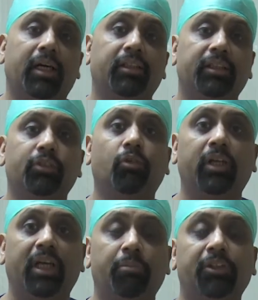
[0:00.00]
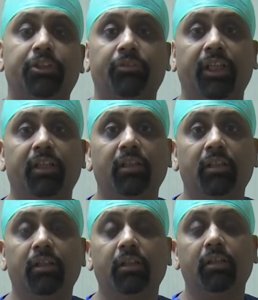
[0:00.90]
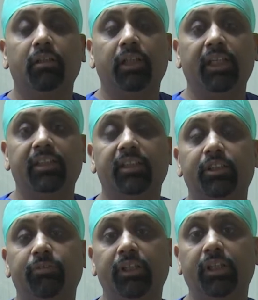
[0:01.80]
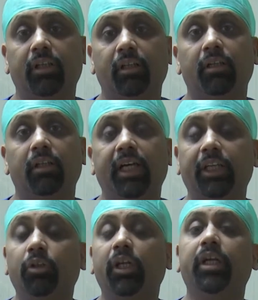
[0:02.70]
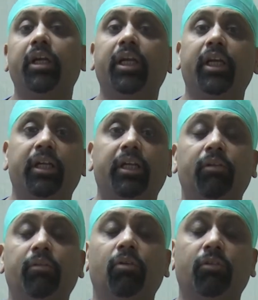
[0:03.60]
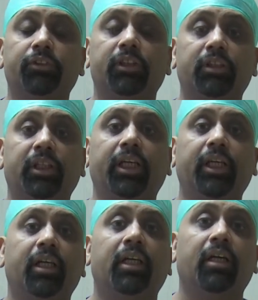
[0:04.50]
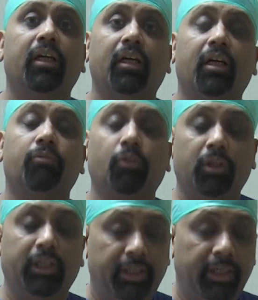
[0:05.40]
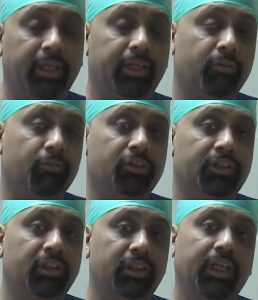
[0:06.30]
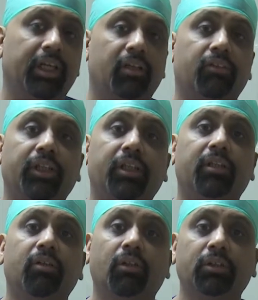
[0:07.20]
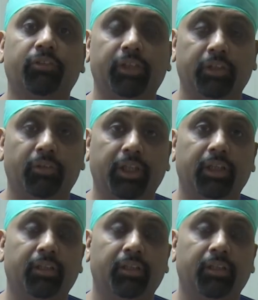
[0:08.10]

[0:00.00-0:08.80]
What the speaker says: This is what happens when the cases which are actually indicated of surgery, indicated for surgery, are treated conservatively.